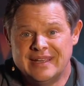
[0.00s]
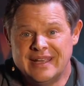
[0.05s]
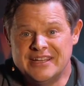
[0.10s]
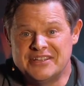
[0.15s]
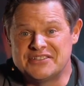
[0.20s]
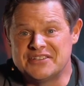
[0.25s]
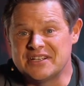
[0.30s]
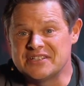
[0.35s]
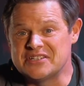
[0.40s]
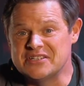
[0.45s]

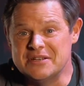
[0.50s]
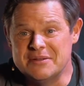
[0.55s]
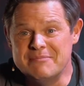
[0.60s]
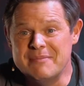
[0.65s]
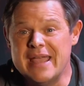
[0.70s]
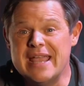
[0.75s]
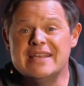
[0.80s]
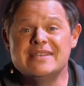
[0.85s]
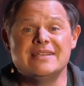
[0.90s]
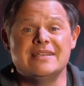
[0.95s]
it's such an
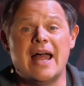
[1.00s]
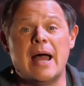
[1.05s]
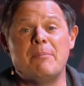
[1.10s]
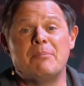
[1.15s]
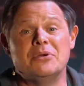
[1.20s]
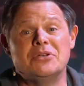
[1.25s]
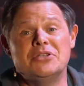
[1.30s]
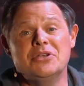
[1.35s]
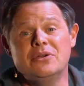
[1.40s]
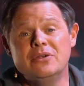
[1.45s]
amazing
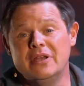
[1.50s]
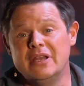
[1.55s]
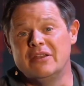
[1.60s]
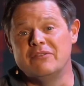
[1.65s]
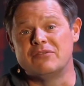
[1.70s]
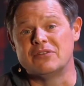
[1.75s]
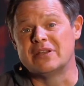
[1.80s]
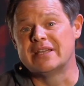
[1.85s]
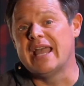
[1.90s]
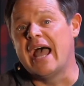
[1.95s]
opportunity
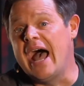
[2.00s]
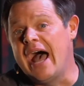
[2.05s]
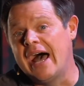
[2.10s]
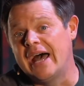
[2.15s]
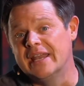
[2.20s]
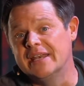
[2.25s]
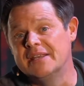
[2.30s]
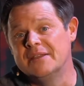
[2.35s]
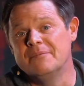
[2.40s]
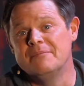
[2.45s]
for
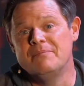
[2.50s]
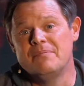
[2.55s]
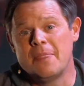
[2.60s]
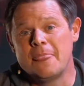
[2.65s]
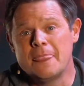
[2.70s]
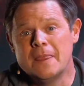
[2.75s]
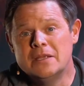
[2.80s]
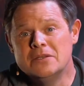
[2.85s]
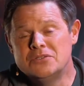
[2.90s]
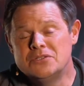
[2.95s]
God
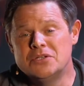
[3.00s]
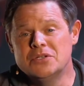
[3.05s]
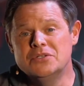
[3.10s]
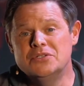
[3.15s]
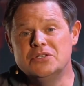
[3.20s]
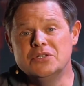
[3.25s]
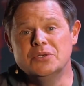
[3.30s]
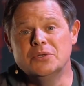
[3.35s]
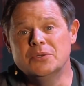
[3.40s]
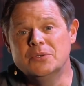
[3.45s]
to
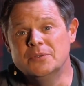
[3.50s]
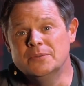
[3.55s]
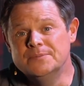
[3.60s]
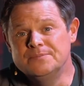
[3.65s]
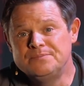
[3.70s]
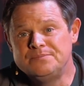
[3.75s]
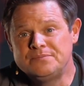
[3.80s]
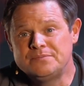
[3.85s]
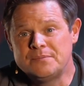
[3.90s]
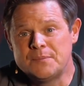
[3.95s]
do
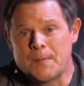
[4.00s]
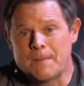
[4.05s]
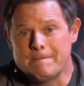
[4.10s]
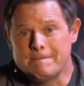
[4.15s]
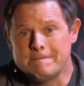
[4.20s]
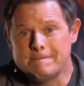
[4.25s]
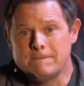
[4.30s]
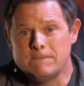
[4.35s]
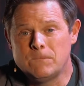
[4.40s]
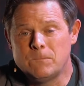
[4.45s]

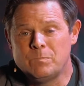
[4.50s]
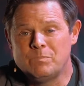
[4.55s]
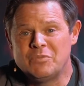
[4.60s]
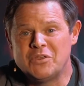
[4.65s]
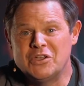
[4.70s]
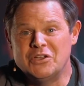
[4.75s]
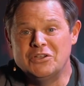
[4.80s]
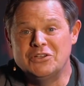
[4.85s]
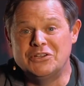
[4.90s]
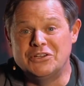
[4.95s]

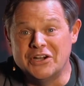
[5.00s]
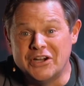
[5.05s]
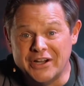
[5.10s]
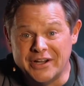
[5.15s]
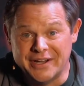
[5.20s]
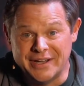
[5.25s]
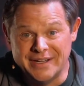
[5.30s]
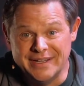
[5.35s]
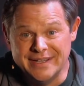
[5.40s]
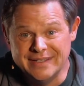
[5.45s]

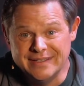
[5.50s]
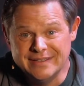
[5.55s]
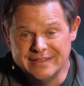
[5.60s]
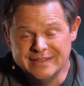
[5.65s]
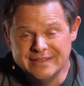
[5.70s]
good.